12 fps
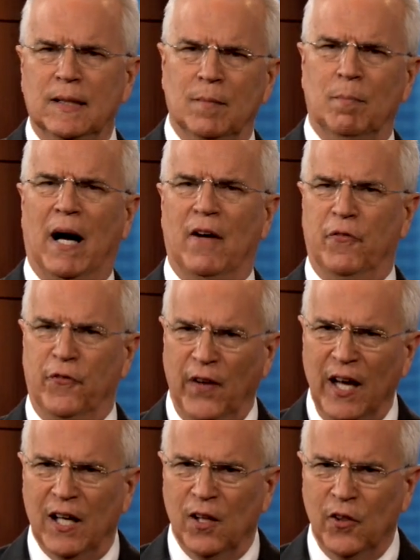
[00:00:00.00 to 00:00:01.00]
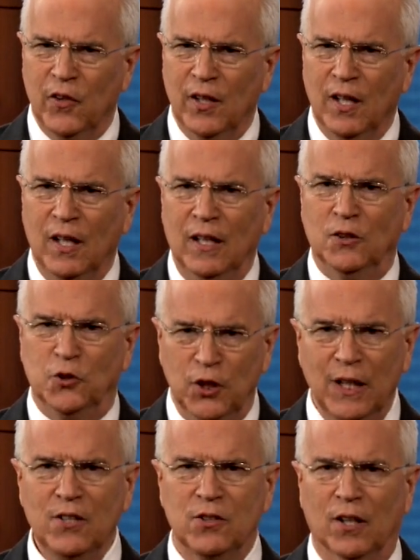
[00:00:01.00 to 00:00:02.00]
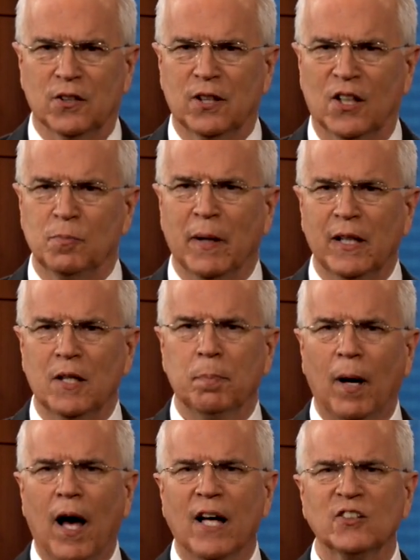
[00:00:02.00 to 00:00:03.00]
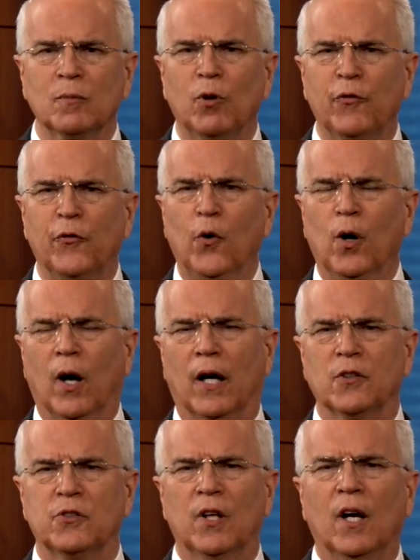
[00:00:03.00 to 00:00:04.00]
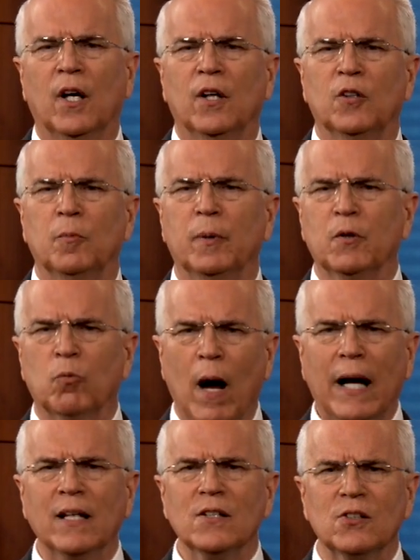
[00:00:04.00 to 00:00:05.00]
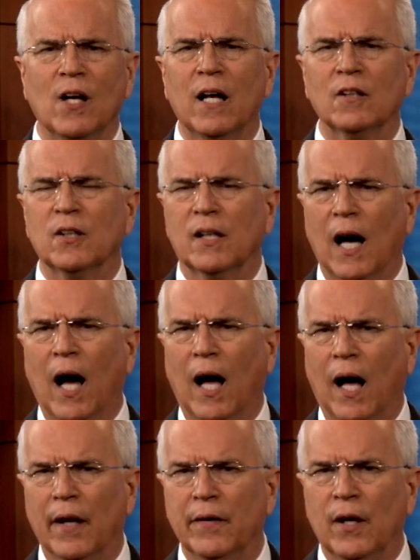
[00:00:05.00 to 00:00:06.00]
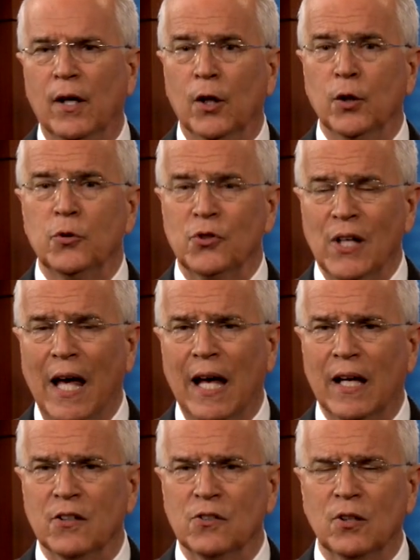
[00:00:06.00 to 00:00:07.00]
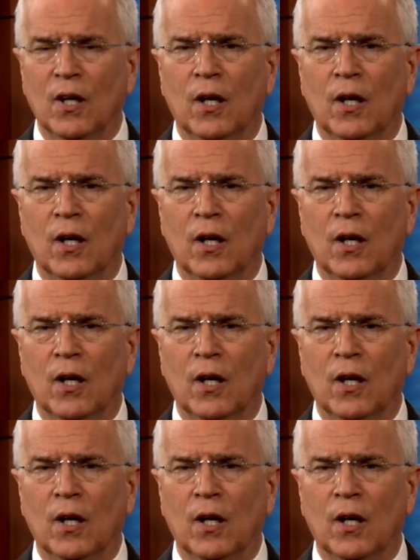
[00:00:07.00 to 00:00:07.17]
By faith, Jesus has made it possible for us to be reconciled to God, who says,